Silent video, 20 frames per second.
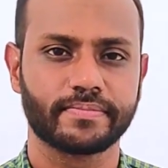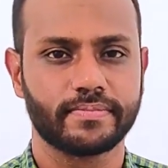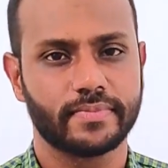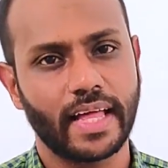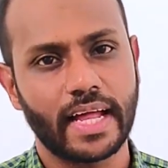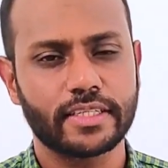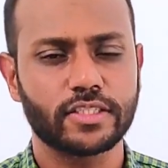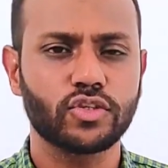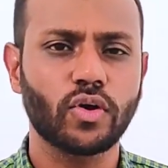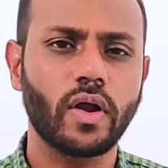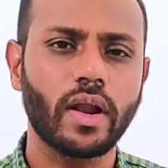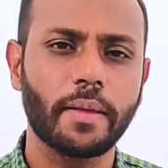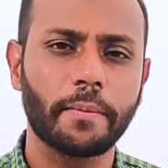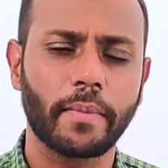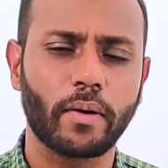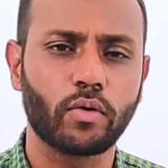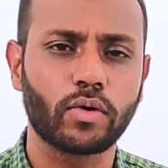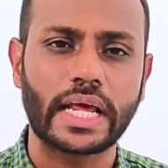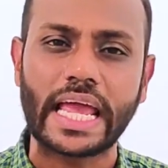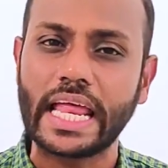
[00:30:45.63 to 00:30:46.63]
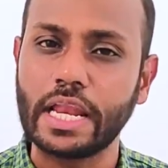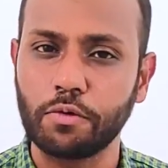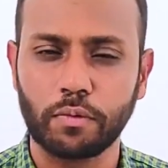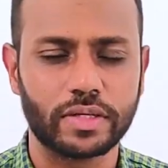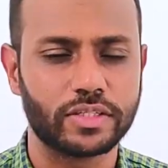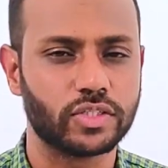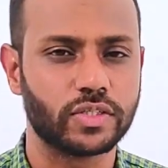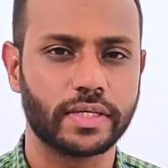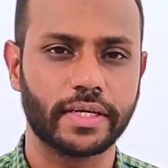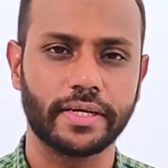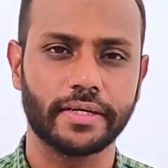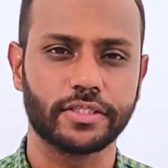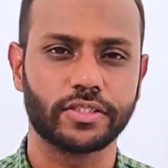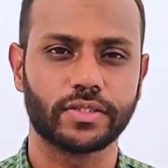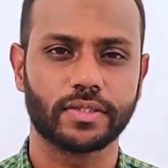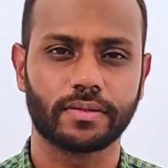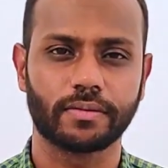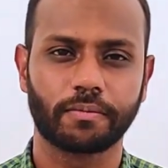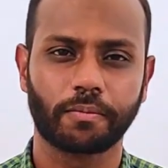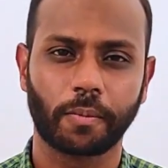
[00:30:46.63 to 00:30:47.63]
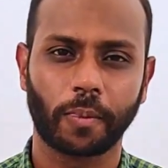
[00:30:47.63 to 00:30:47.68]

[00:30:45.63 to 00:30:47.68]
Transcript: That's all about investigation.